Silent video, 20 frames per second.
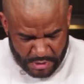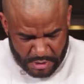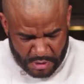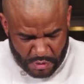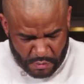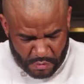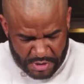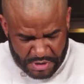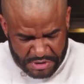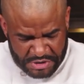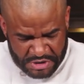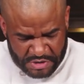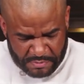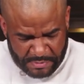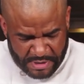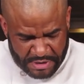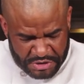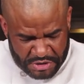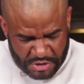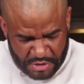you want to just
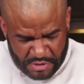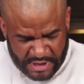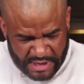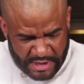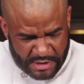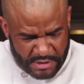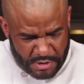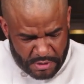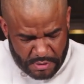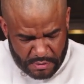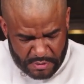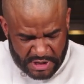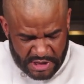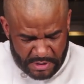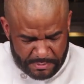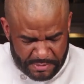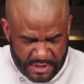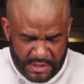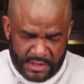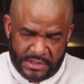make sure that you
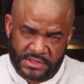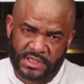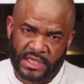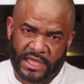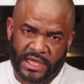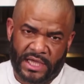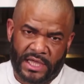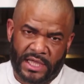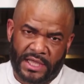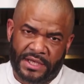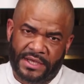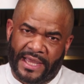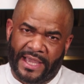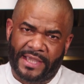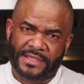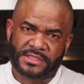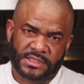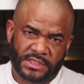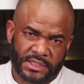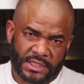keep this
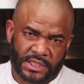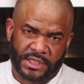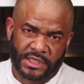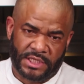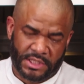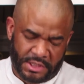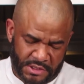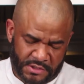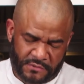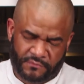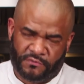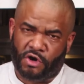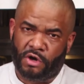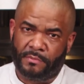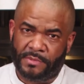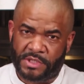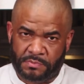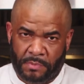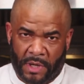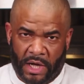nice and clean, as
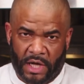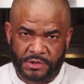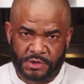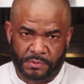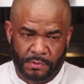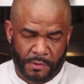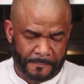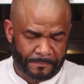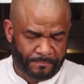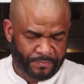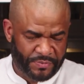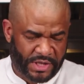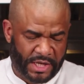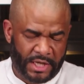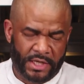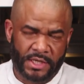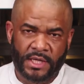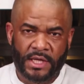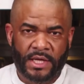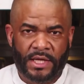firm as possible.
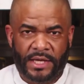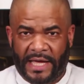Okay.